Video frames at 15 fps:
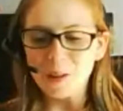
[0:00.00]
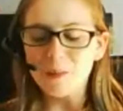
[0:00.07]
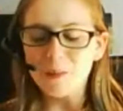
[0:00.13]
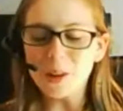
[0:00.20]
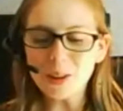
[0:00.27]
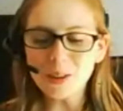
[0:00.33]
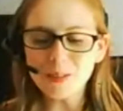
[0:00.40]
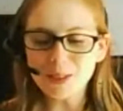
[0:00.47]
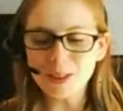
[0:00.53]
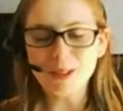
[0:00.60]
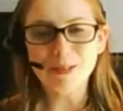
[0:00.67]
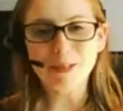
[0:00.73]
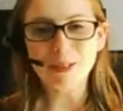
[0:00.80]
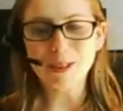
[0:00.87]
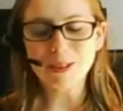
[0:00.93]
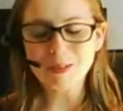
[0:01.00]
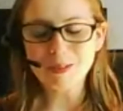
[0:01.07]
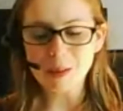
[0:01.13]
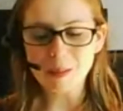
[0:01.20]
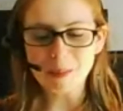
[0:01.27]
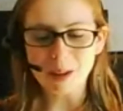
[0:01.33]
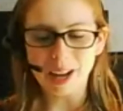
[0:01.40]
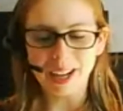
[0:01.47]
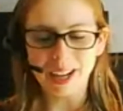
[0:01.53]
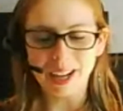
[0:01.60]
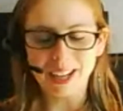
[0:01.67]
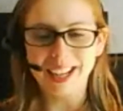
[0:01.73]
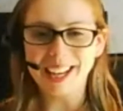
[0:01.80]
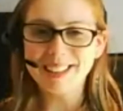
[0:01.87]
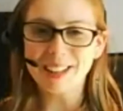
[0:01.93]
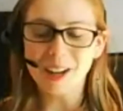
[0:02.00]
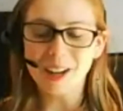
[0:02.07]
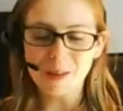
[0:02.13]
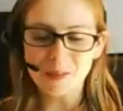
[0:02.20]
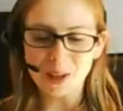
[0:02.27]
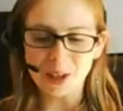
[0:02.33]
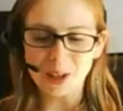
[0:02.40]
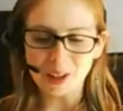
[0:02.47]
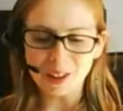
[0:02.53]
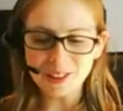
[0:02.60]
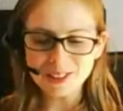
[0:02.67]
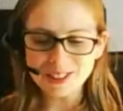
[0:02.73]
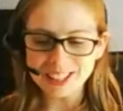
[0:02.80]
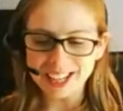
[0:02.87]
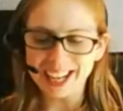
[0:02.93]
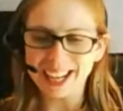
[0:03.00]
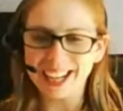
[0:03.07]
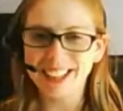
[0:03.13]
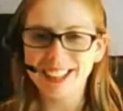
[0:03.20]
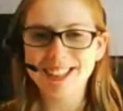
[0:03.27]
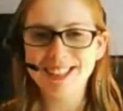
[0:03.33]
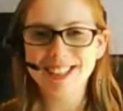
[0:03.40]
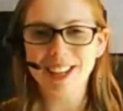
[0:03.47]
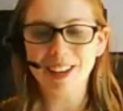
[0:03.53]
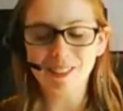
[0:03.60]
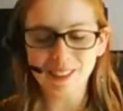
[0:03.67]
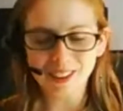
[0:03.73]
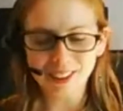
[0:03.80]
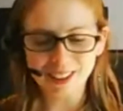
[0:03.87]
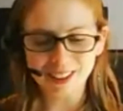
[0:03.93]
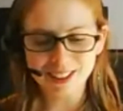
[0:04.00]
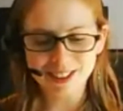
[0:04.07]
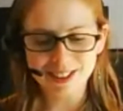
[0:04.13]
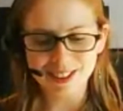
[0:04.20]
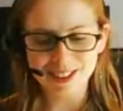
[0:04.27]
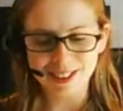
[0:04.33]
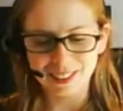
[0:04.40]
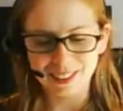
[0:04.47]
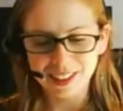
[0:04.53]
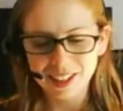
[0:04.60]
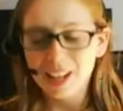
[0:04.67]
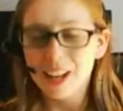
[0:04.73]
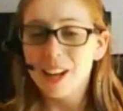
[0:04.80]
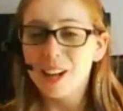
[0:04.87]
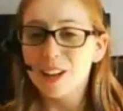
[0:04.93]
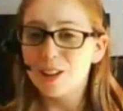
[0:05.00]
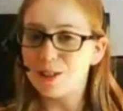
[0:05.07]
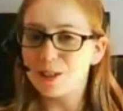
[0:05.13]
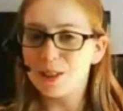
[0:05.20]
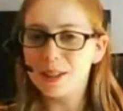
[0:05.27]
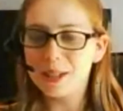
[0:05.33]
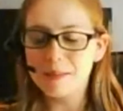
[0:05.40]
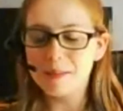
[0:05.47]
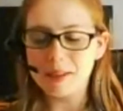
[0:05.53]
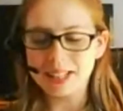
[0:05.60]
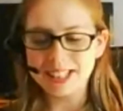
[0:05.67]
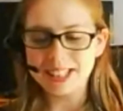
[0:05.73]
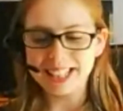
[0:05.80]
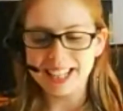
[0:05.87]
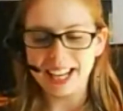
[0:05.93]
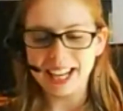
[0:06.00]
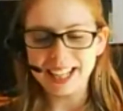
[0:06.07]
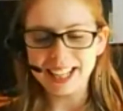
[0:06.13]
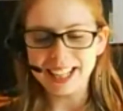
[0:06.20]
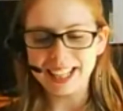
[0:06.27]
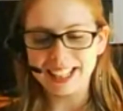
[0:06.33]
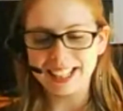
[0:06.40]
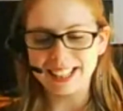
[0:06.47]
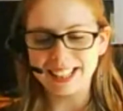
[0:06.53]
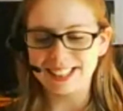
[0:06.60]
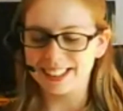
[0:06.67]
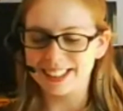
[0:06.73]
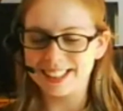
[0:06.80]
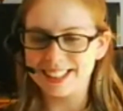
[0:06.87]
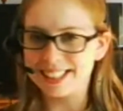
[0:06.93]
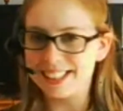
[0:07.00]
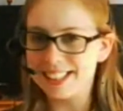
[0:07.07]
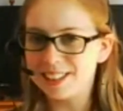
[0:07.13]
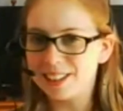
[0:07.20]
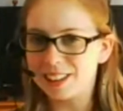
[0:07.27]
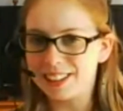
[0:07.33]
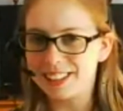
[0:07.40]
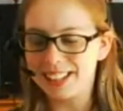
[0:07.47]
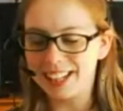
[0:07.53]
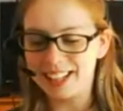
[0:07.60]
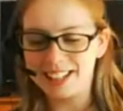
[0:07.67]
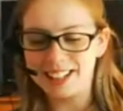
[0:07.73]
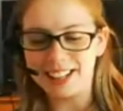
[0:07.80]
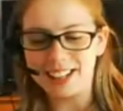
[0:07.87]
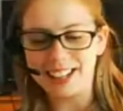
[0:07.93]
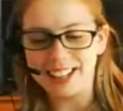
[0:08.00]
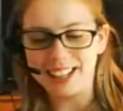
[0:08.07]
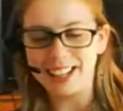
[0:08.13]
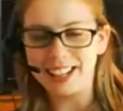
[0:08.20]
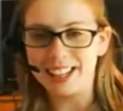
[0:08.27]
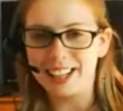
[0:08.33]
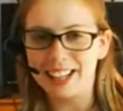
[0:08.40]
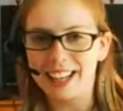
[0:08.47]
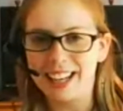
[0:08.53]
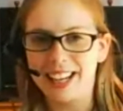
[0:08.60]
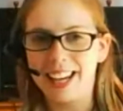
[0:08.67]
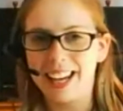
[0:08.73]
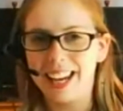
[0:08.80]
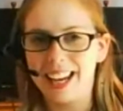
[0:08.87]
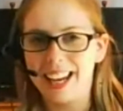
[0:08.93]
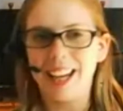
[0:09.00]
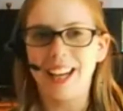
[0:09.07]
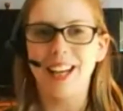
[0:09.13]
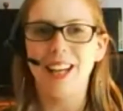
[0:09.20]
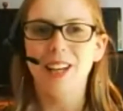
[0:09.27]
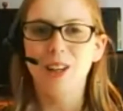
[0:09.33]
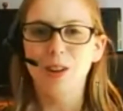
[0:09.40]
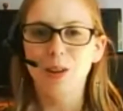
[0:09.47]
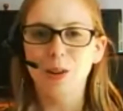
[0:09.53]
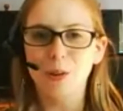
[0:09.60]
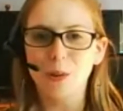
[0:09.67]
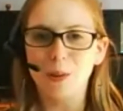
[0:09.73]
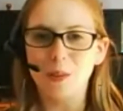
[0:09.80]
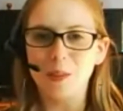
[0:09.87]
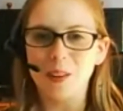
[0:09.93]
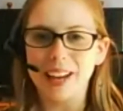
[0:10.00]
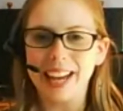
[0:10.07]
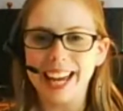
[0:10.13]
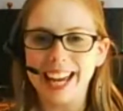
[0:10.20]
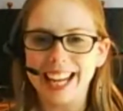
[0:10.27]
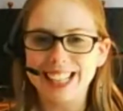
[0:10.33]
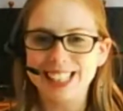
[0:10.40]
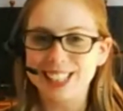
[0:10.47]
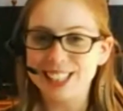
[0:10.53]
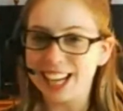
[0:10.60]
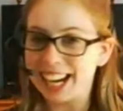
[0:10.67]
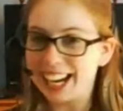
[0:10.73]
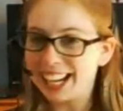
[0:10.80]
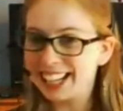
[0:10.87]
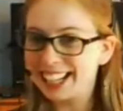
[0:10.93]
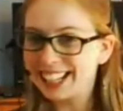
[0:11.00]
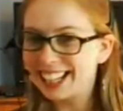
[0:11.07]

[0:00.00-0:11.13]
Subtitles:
Welcome to the Force Book Podcast. I am your host, Haley Skywalker 2. Joining me today is Lizzie Cartedad, aka Kwe Chan,